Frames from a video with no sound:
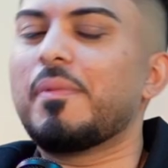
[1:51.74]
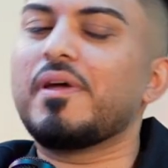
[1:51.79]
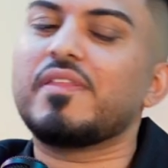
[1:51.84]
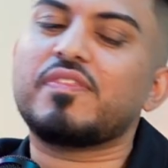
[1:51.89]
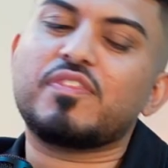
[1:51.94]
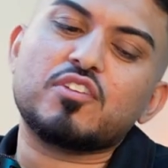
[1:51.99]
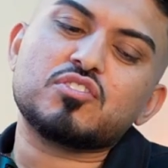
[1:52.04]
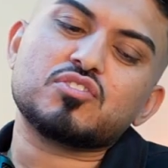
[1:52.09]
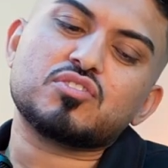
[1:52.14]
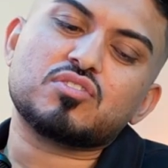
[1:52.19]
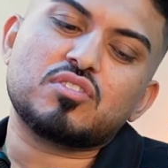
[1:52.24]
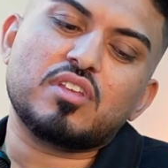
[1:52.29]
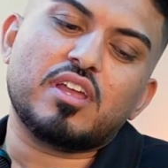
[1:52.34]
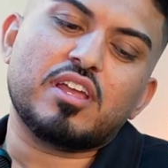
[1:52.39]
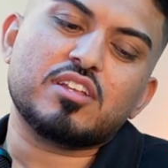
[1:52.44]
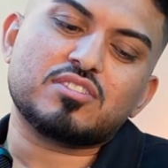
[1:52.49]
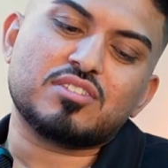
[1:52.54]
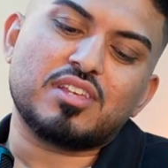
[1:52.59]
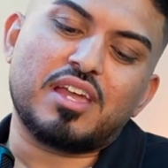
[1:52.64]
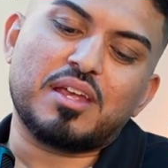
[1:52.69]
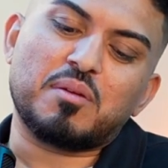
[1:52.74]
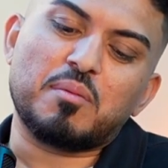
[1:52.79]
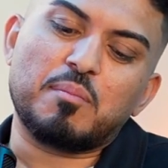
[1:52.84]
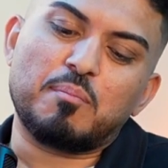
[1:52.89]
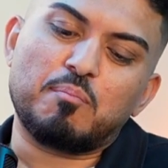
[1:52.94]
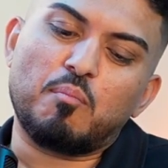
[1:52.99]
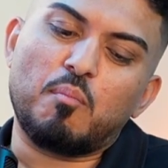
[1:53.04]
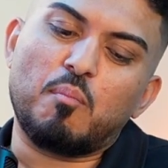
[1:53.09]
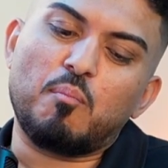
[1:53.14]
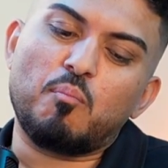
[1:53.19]
But it's like
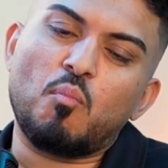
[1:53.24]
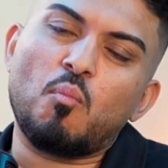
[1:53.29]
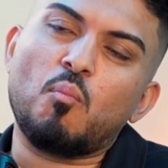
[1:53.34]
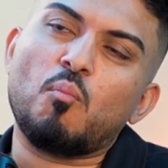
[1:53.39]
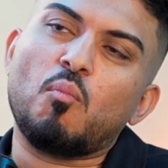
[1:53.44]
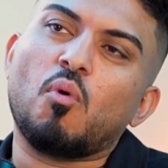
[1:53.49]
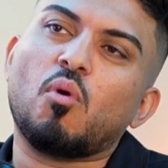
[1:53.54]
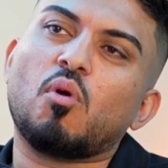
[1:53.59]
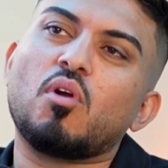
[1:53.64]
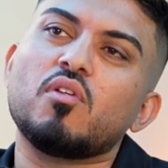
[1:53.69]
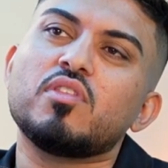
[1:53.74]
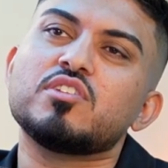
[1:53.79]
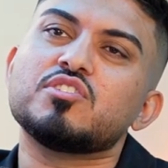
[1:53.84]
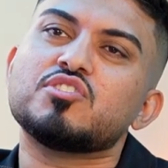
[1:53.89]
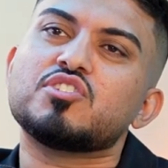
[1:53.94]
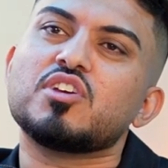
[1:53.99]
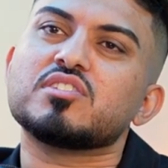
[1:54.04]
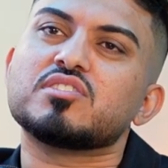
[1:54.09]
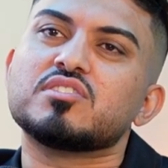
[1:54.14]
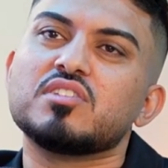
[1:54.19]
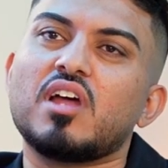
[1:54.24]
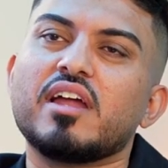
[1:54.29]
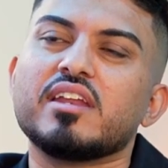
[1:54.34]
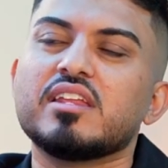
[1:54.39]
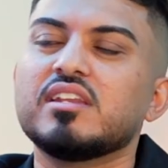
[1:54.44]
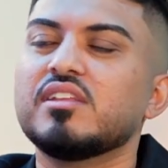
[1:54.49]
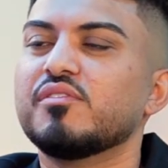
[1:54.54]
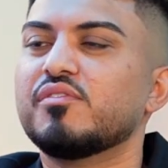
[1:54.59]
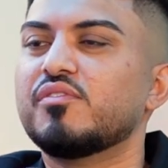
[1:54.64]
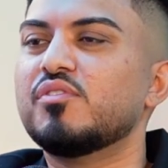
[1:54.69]
more than just not
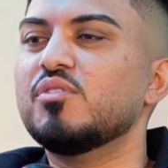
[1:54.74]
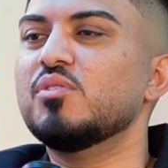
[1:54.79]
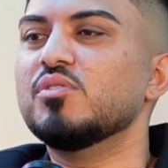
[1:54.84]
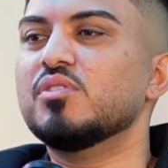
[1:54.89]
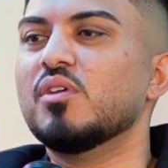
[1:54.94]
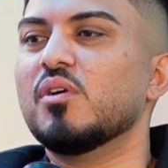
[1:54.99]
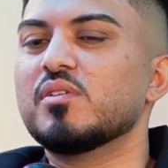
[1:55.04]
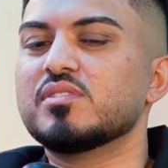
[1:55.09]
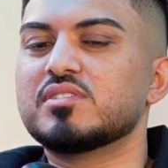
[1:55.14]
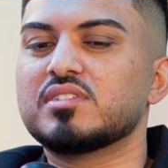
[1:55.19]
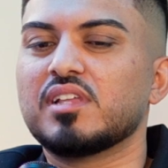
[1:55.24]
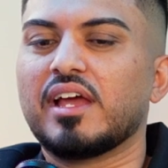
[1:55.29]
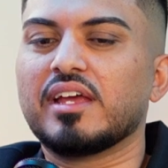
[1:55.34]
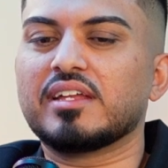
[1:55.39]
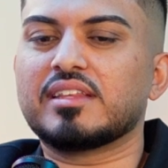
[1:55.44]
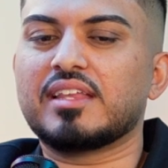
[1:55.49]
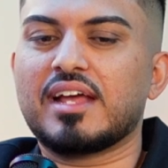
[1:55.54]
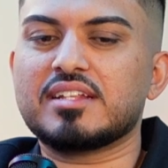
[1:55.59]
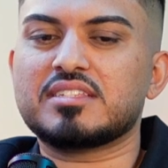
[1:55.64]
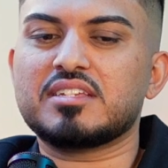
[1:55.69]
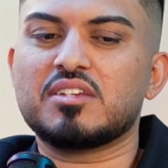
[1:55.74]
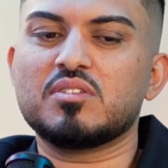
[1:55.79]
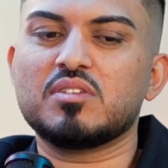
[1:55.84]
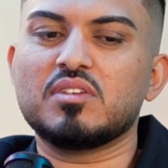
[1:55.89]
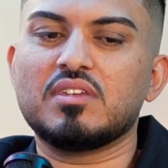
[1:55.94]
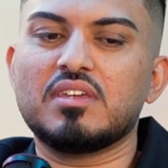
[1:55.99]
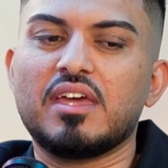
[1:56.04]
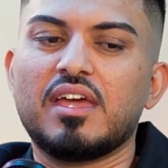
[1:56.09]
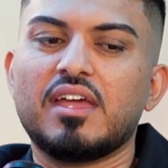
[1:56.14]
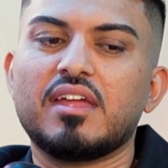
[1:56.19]
eating food, though. It's like that's how you
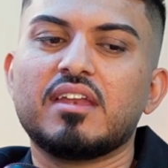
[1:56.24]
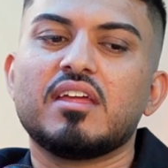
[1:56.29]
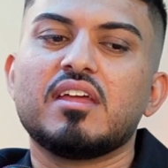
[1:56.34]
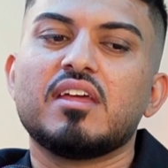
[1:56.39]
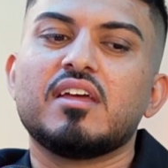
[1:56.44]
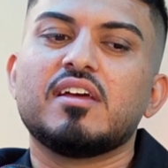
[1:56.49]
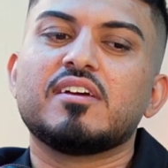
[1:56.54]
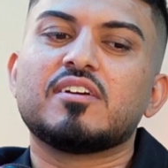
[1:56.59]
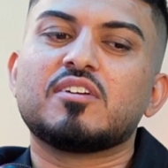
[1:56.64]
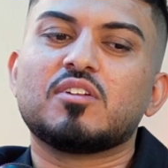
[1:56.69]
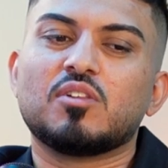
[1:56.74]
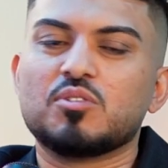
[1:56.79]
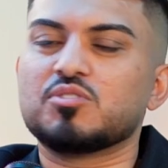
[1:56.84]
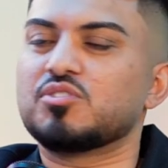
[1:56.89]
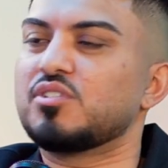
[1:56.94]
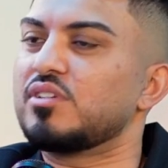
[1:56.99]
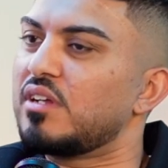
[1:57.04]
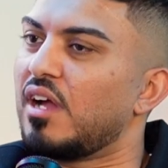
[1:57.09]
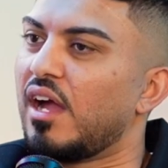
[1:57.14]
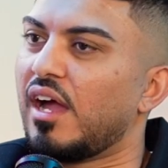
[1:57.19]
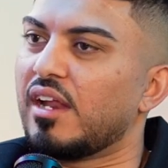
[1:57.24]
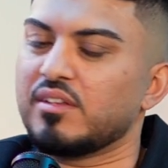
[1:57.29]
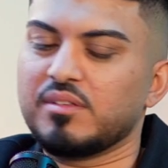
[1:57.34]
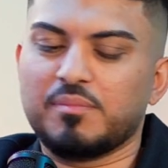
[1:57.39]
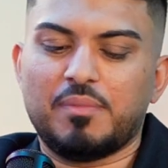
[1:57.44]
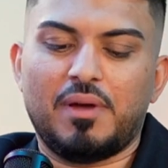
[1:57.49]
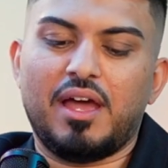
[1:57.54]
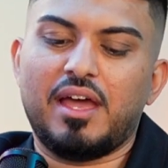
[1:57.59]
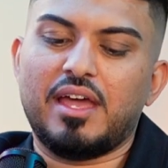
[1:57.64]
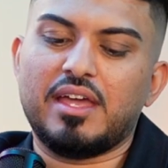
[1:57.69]
get closer to God,
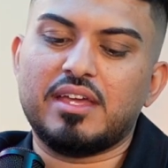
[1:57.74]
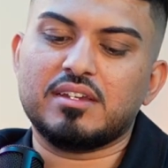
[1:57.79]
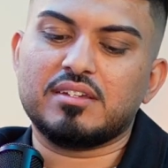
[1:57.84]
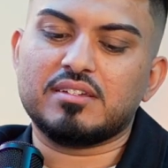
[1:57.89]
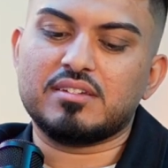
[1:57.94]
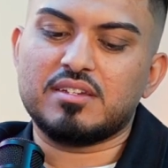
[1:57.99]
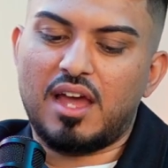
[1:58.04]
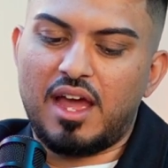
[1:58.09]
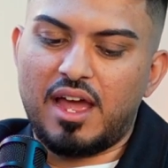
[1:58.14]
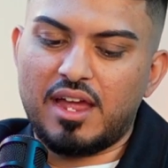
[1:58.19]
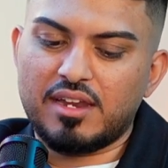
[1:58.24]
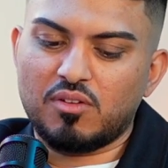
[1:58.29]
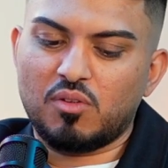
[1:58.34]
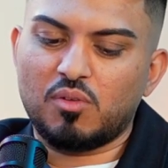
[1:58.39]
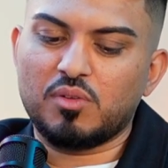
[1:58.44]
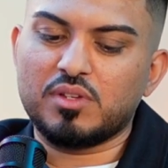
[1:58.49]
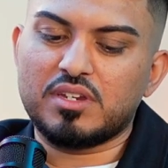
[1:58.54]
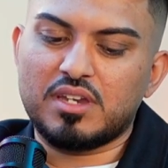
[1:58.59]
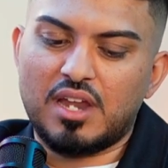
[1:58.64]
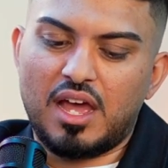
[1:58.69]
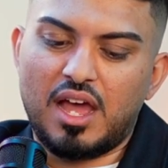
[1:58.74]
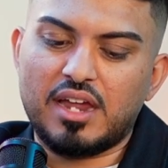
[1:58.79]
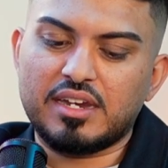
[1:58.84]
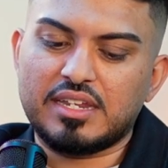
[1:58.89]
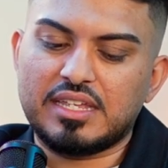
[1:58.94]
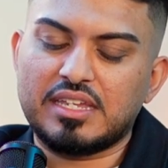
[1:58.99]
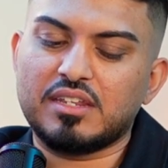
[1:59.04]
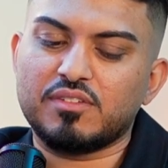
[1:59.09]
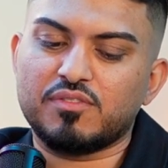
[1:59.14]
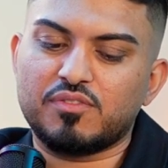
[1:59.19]
by not only not
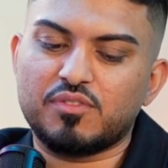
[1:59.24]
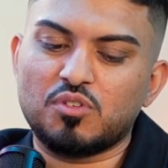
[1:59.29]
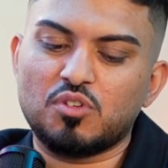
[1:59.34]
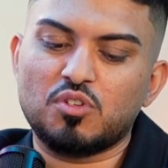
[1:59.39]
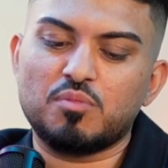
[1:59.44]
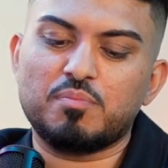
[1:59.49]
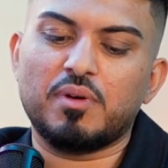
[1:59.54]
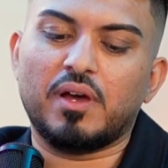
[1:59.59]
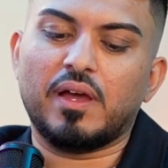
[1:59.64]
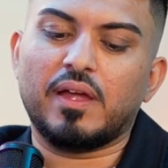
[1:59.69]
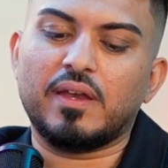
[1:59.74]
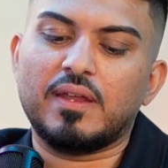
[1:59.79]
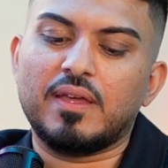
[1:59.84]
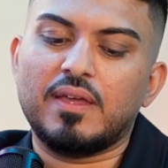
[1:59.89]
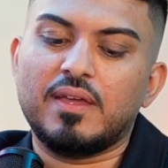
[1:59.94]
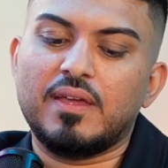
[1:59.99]
eating food, but